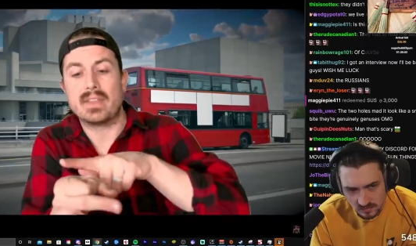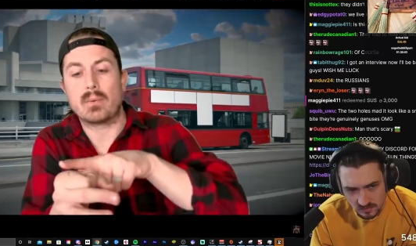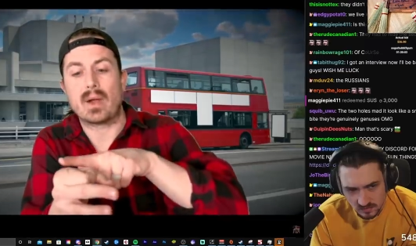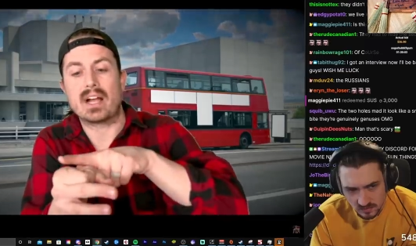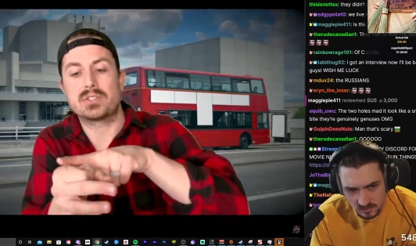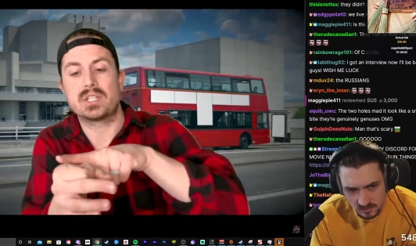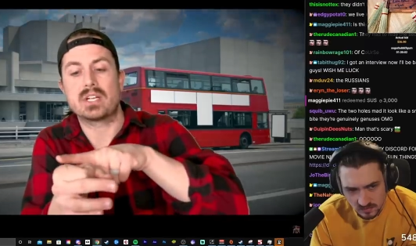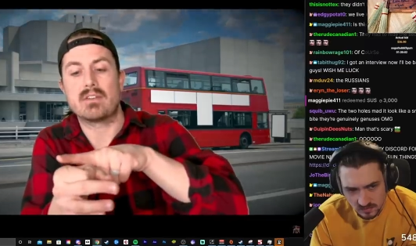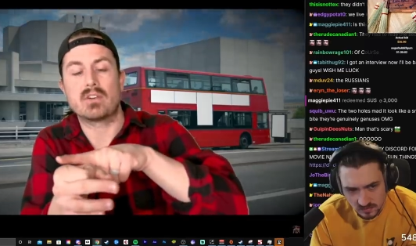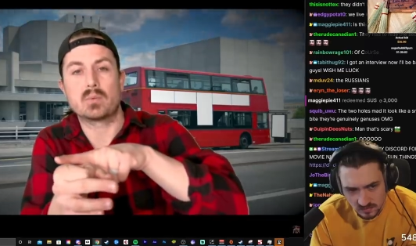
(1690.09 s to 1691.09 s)
Speaker 1: they were actually
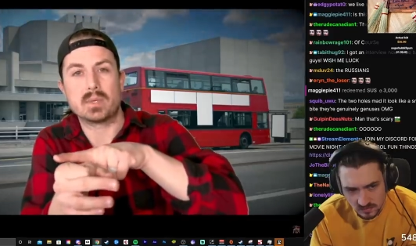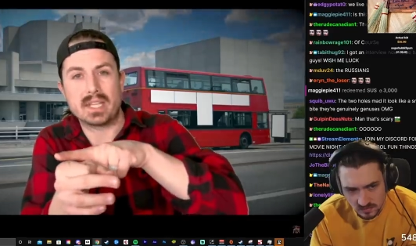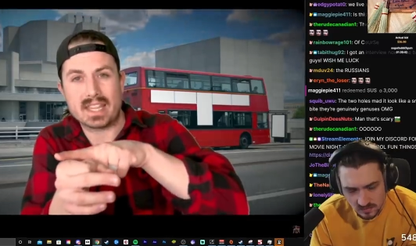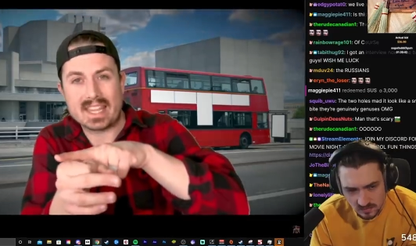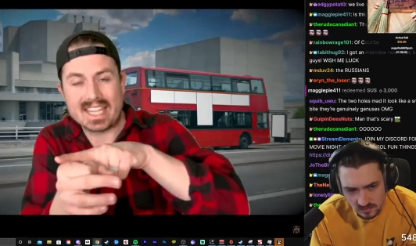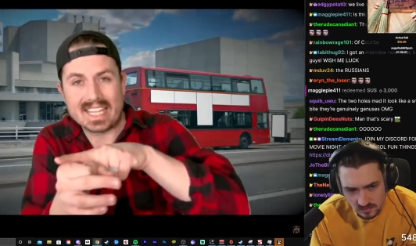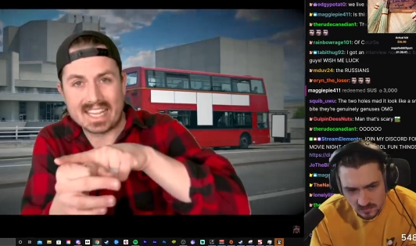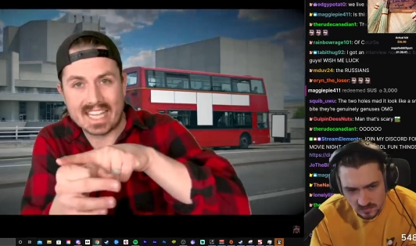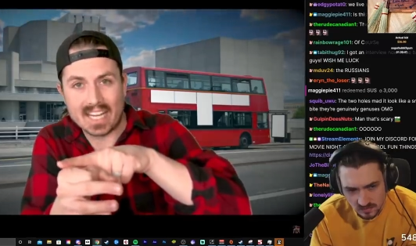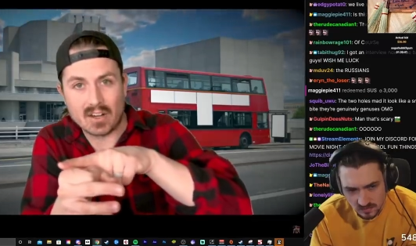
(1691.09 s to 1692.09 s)
covered with a
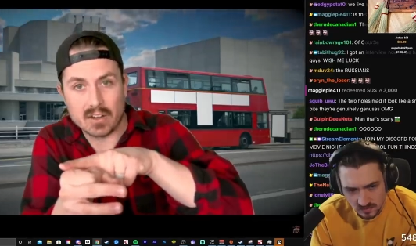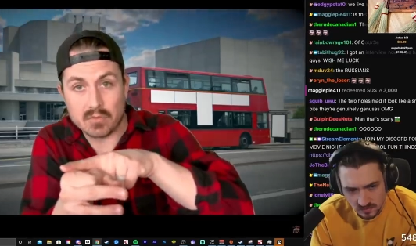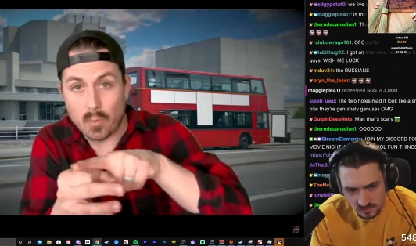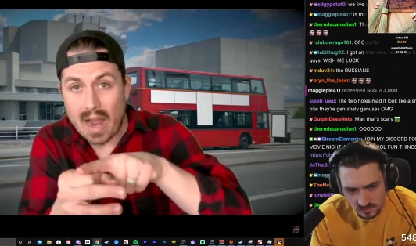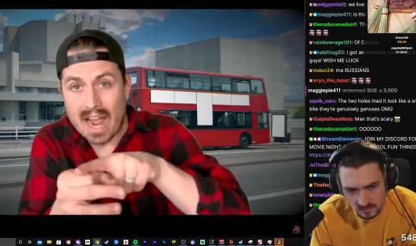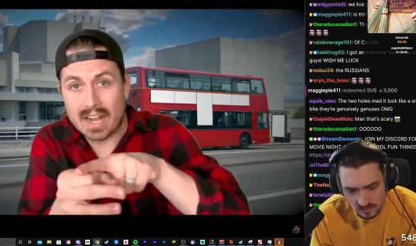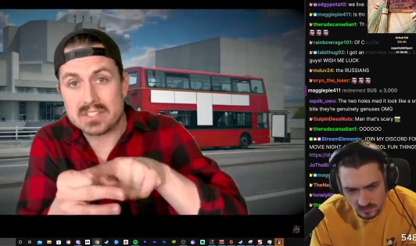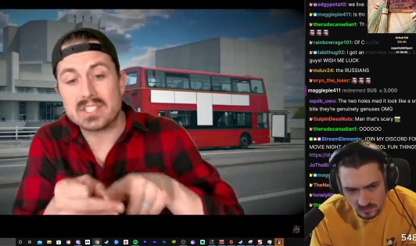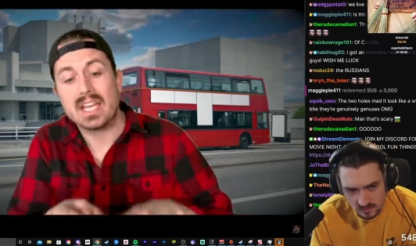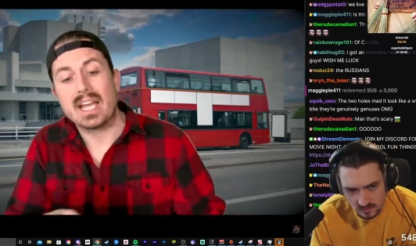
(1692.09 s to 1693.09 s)
thin layer of
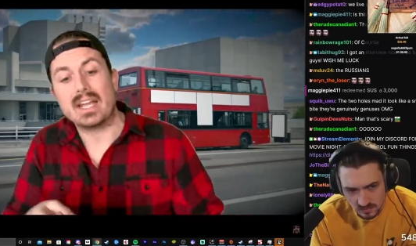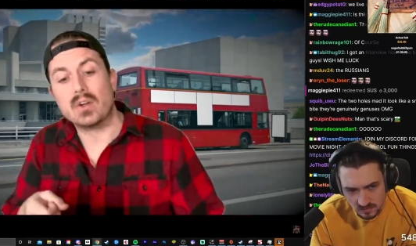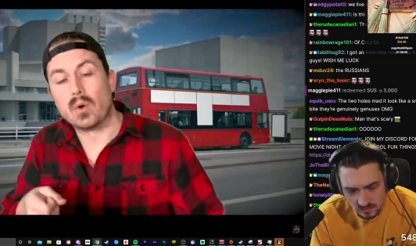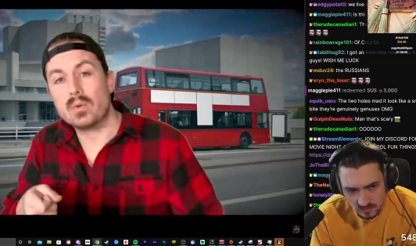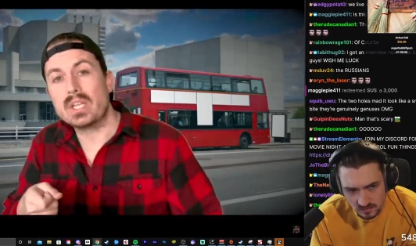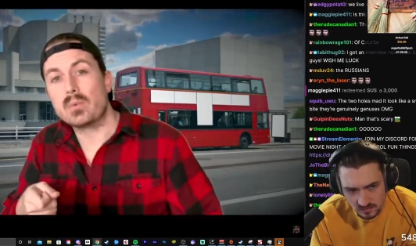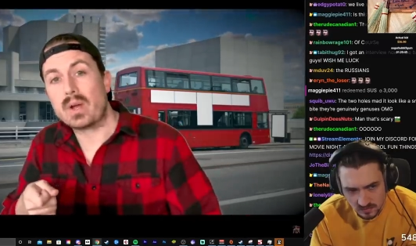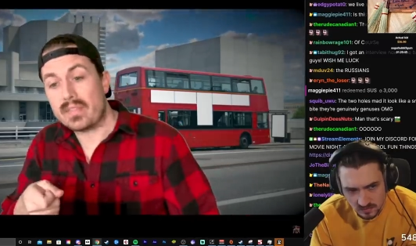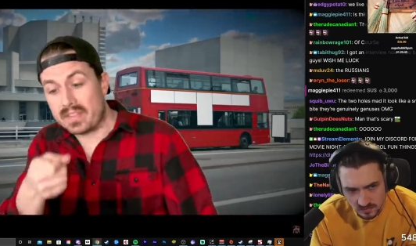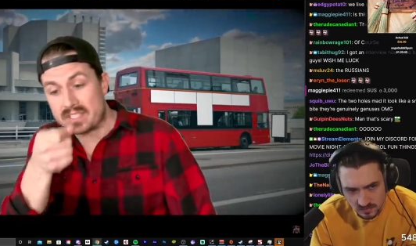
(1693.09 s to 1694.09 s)
wax, and only
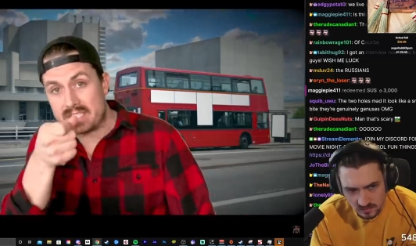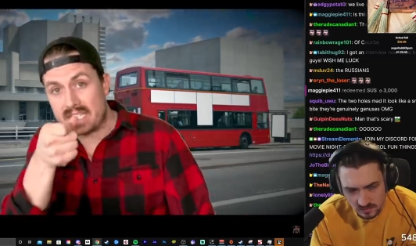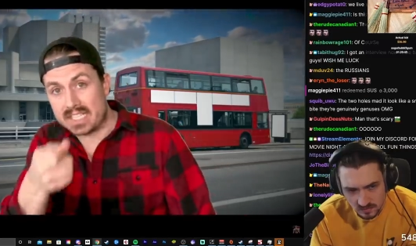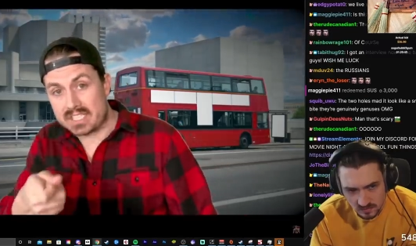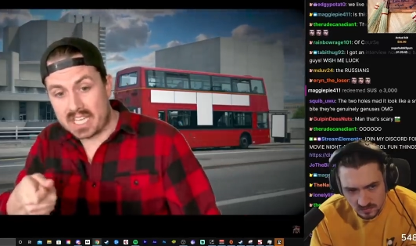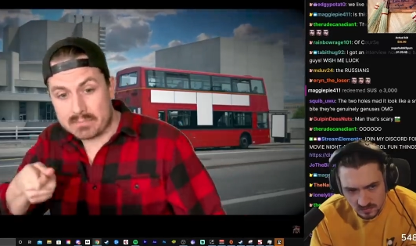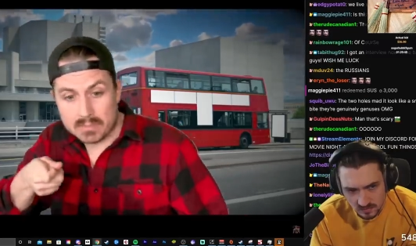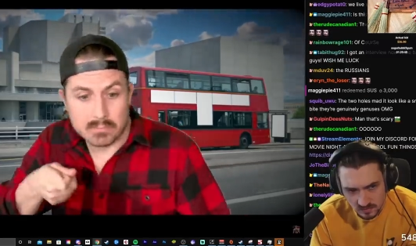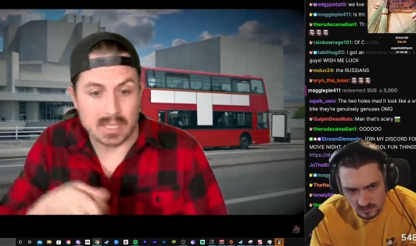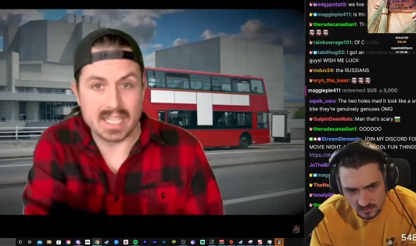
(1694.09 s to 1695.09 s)
when this disc had
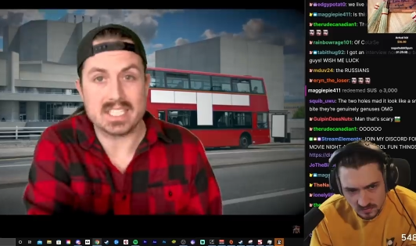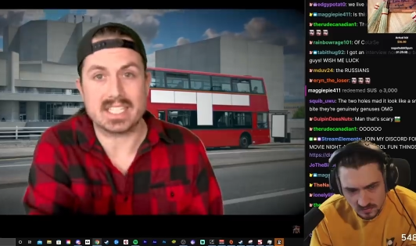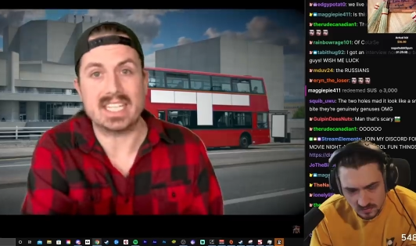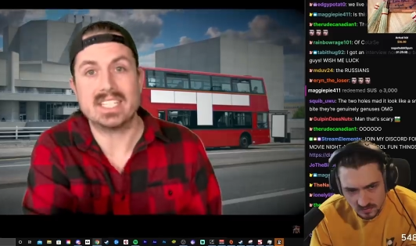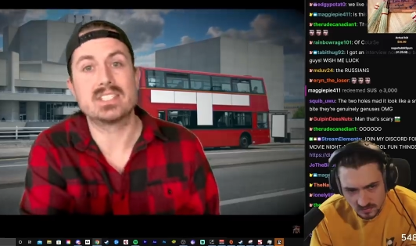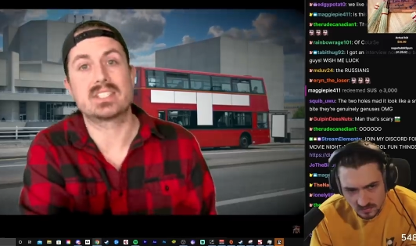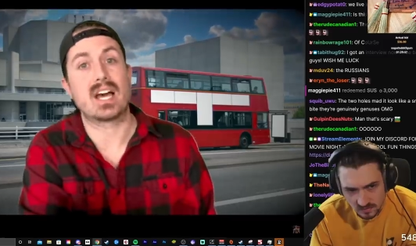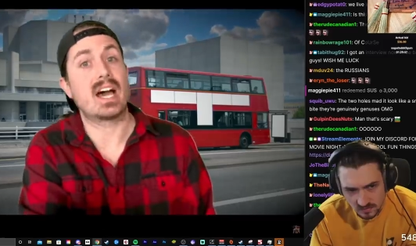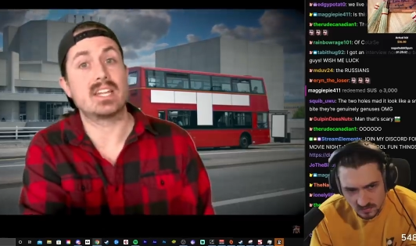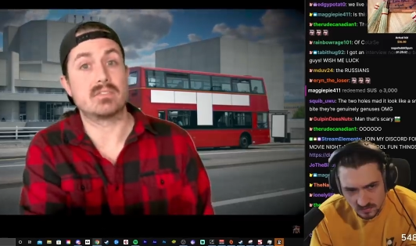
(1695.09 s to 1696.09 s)
been placed
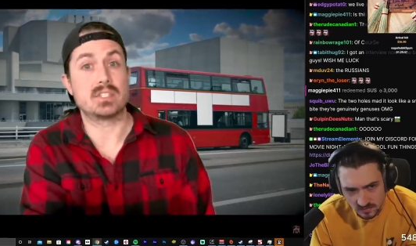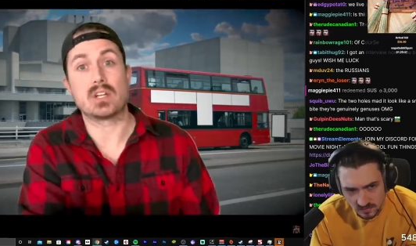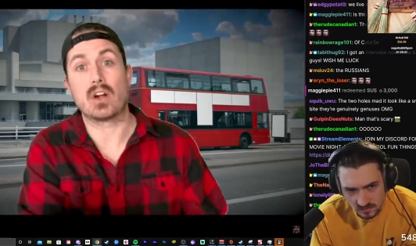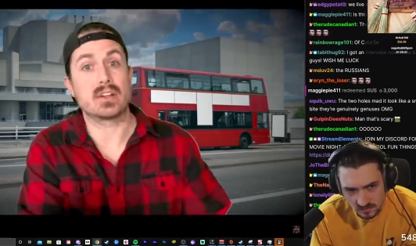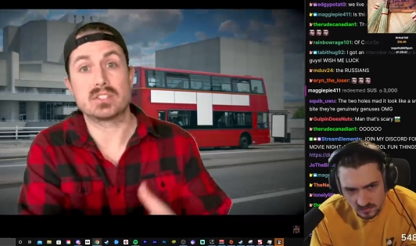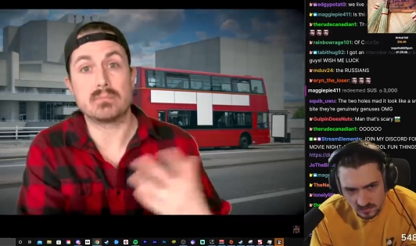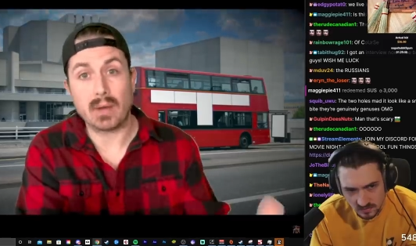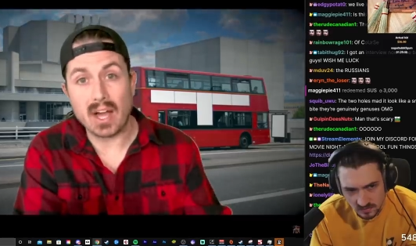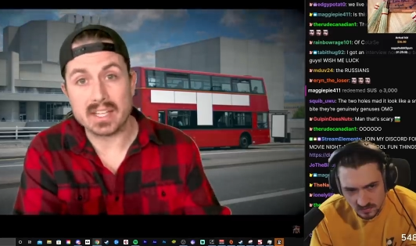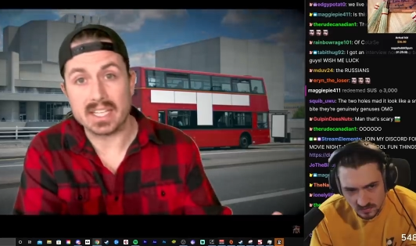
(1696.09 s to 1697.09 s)
inside of the target's
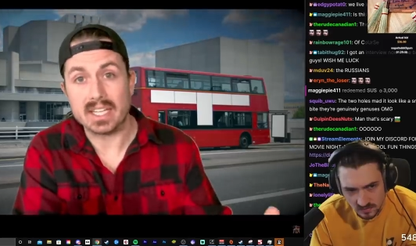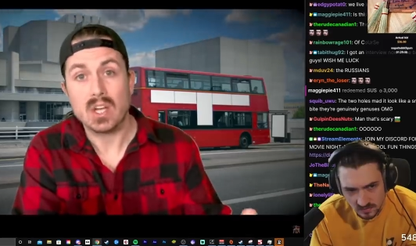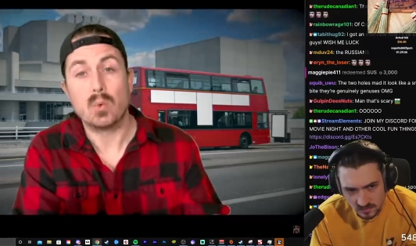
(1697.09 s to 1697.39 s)
body